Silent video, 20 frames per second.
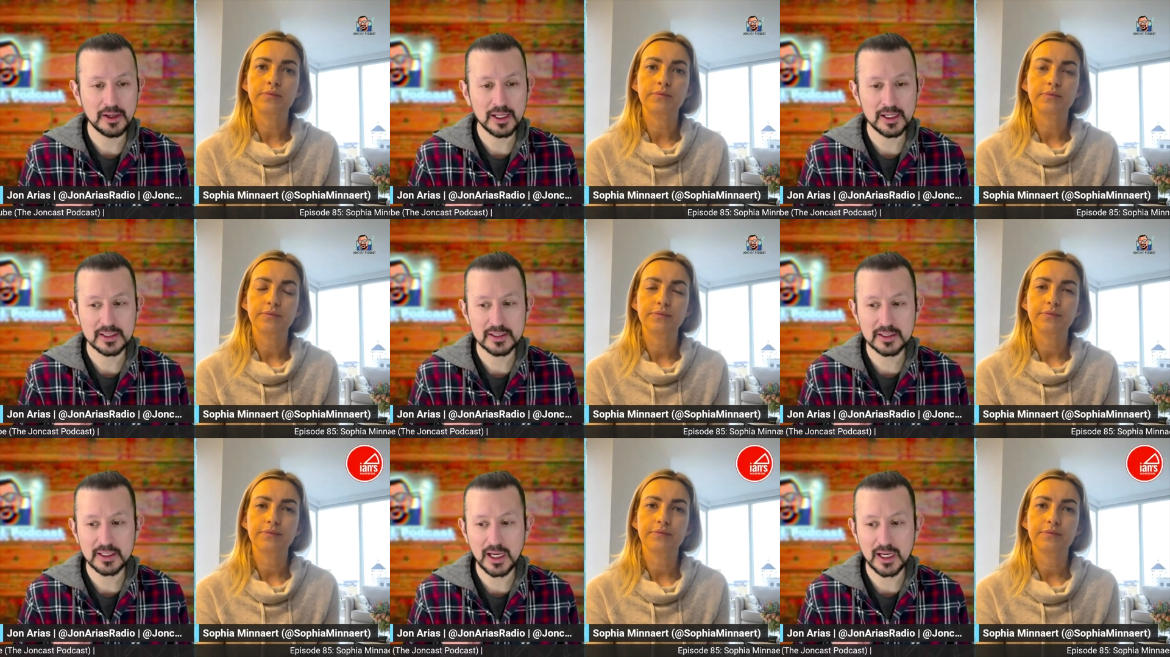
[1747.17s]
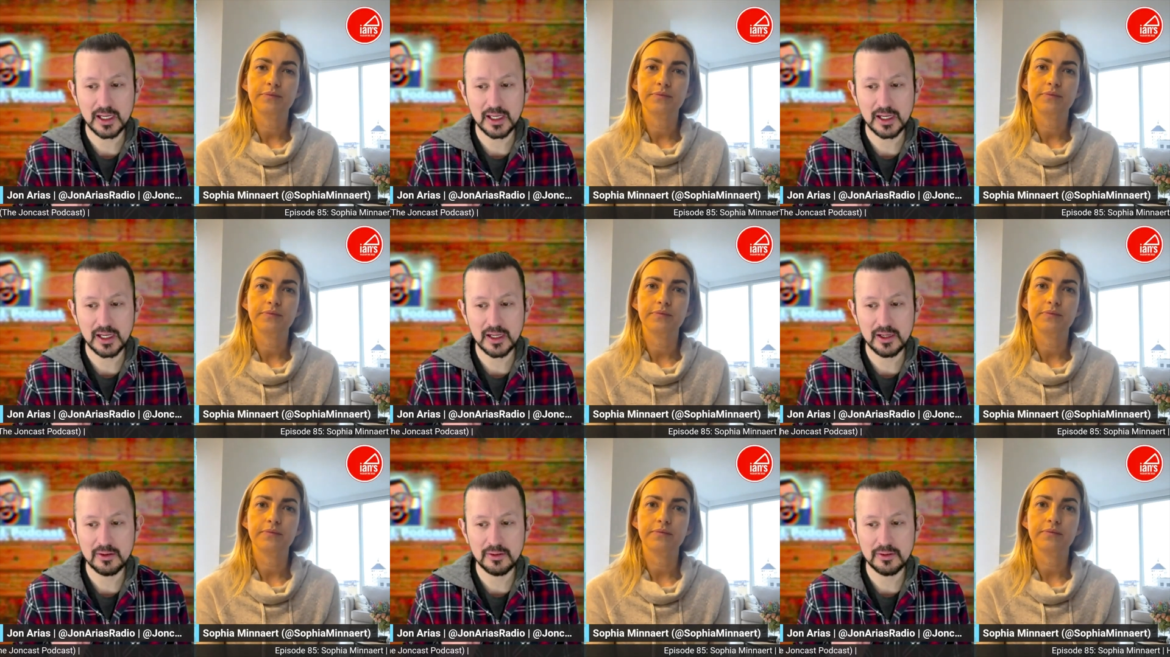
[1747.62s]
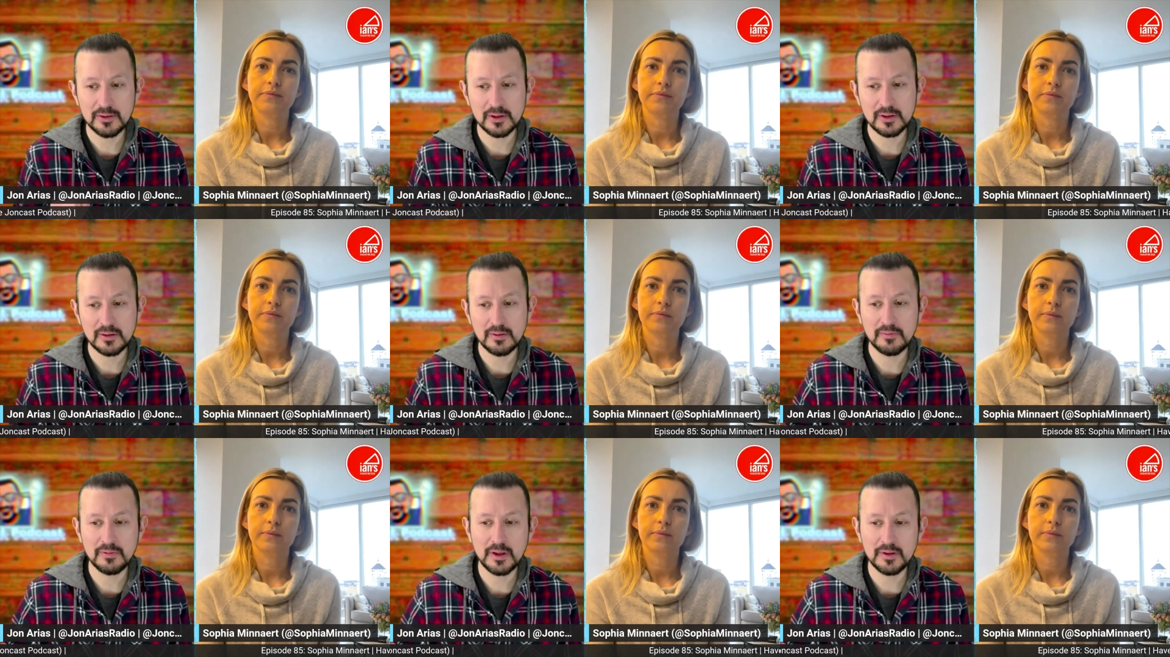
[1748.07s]
Speaker 1: in a second. I know
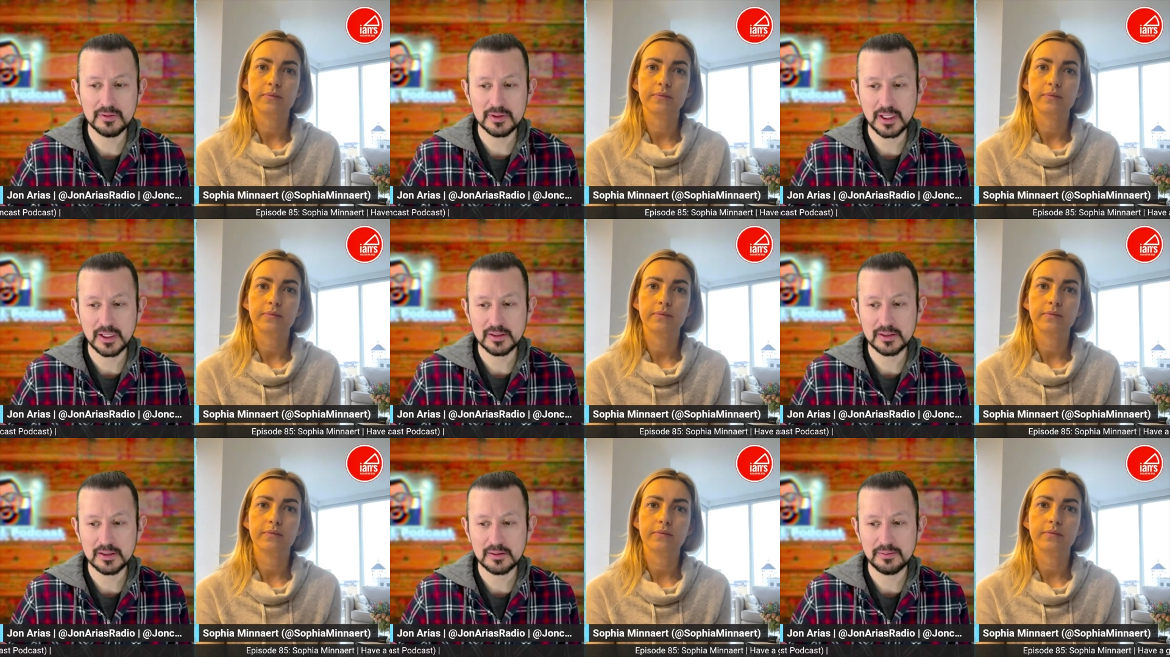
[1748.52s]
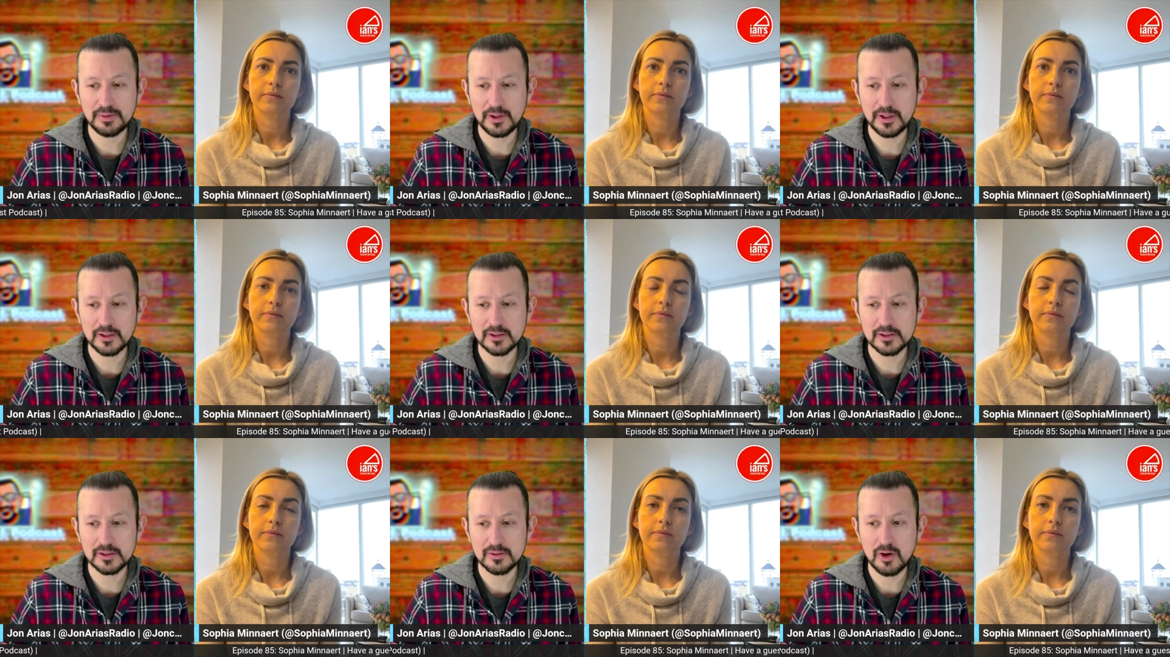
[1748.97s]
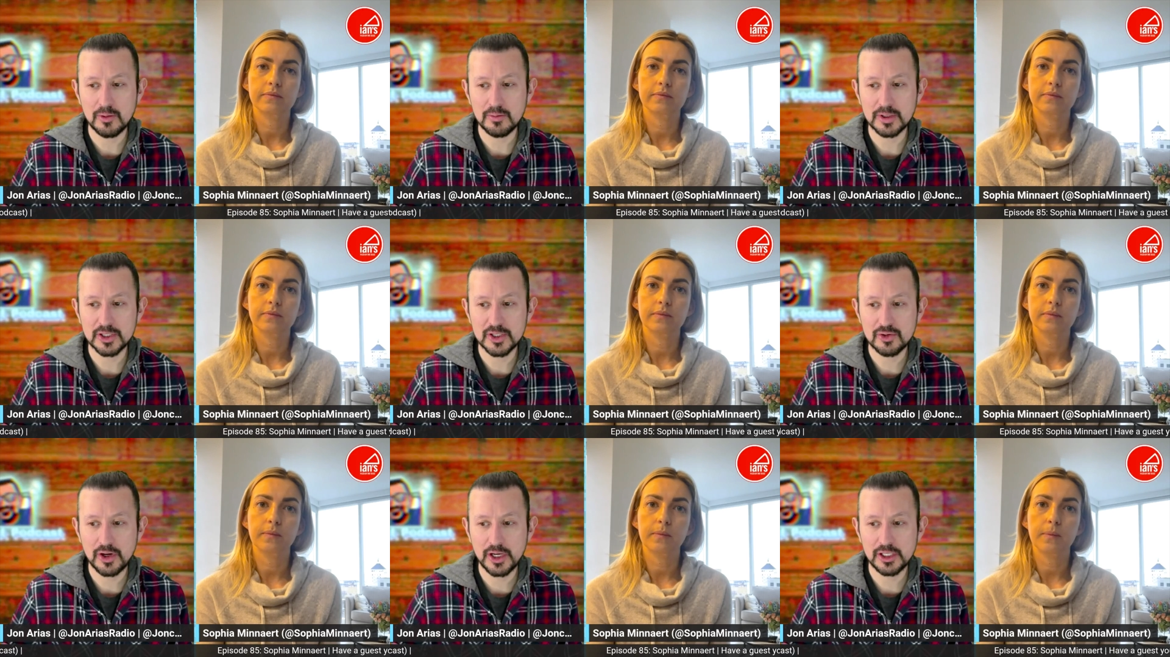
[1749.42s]
they've signed some players through
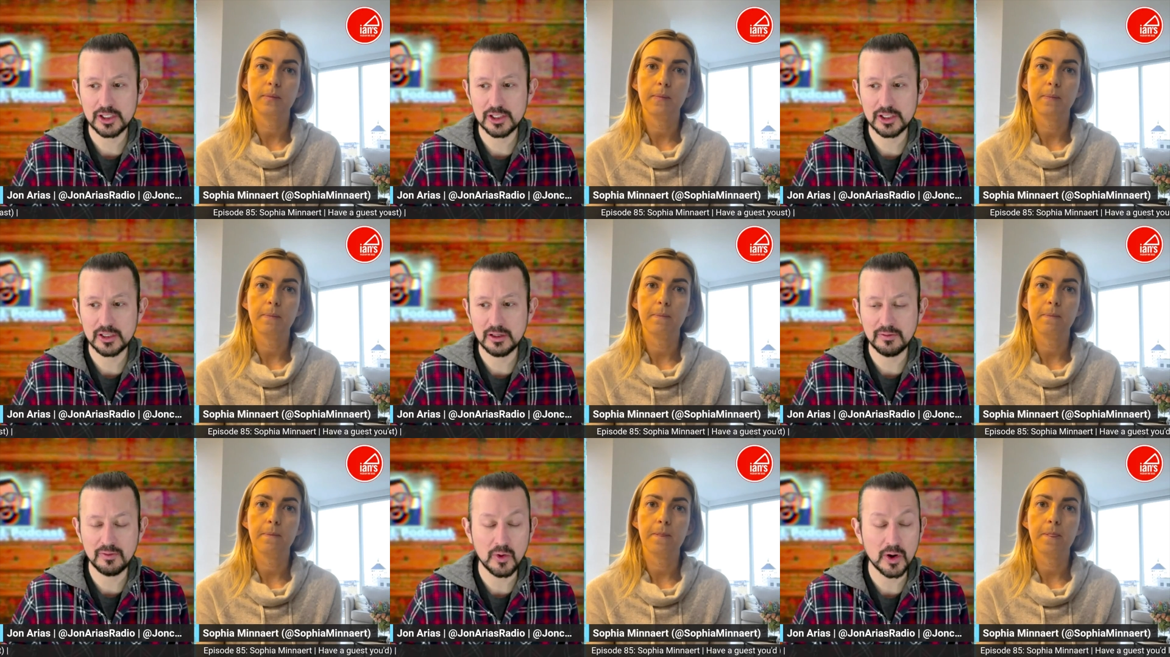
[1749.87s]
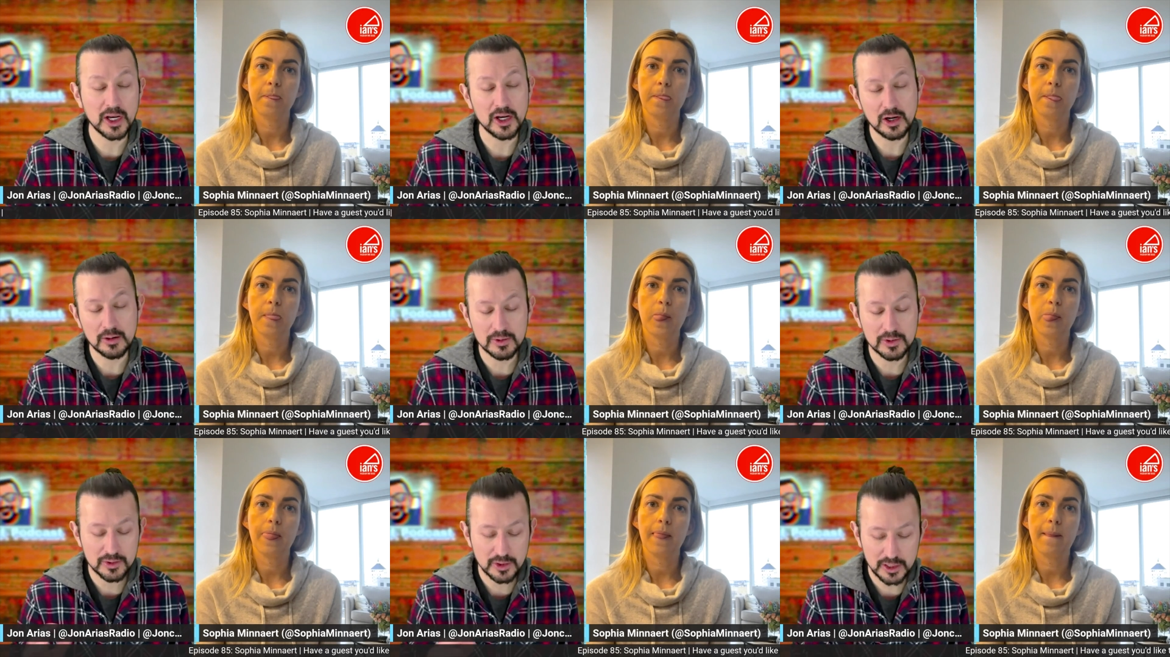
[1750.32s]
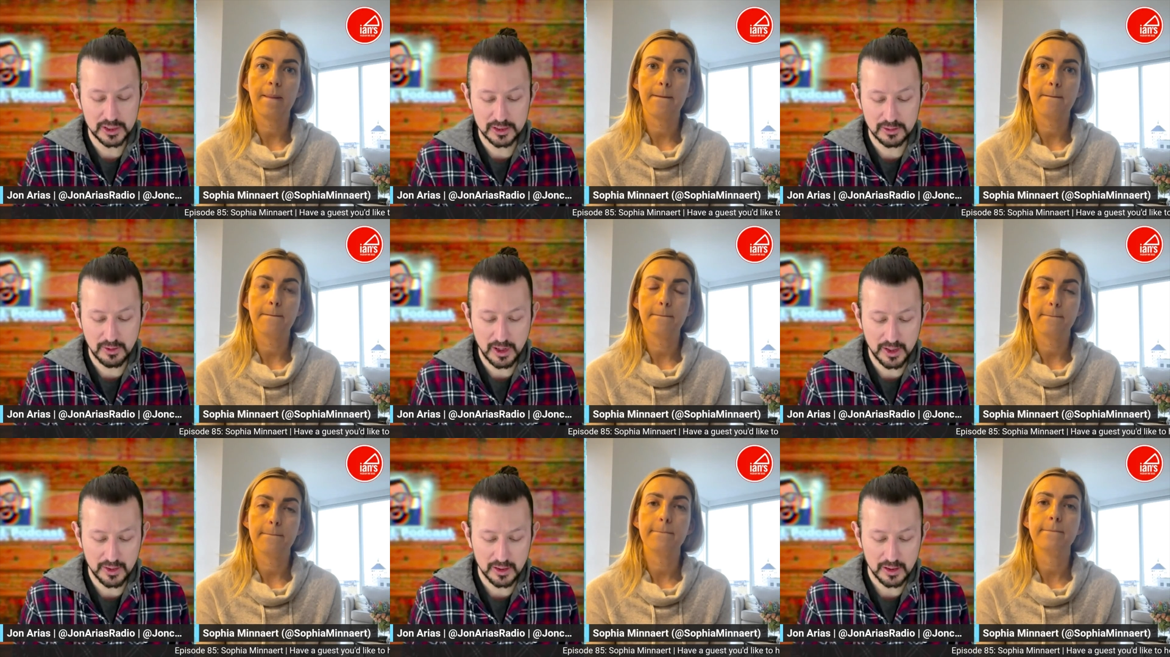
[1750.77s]
arbitration, avoiding arbitration
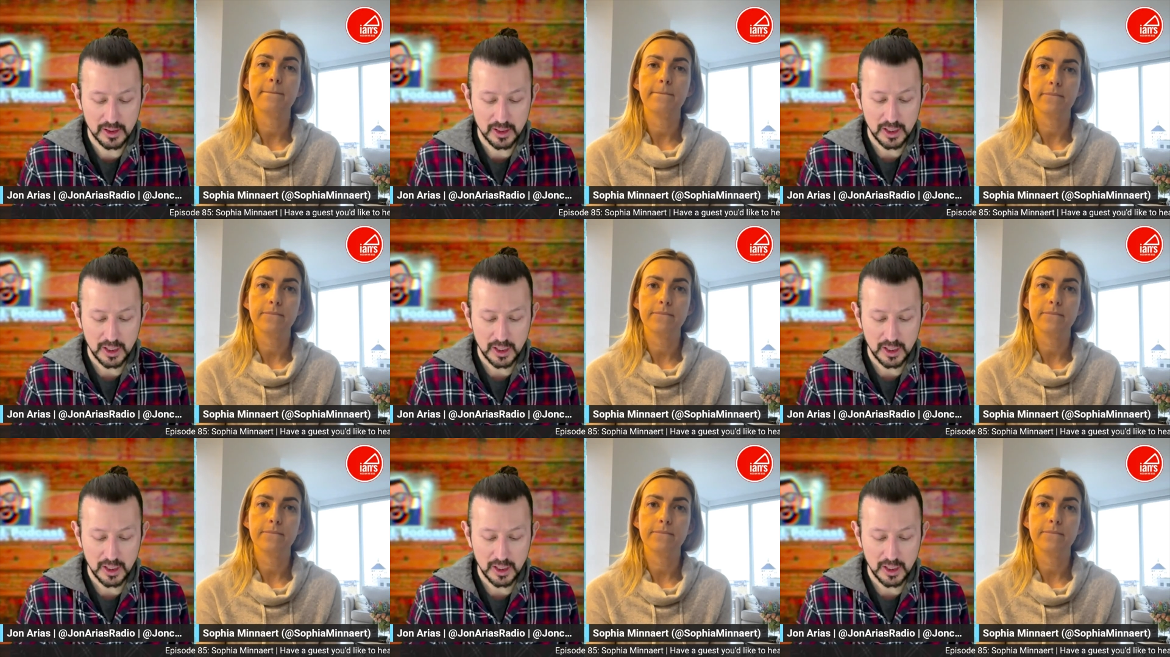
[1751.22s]
rather.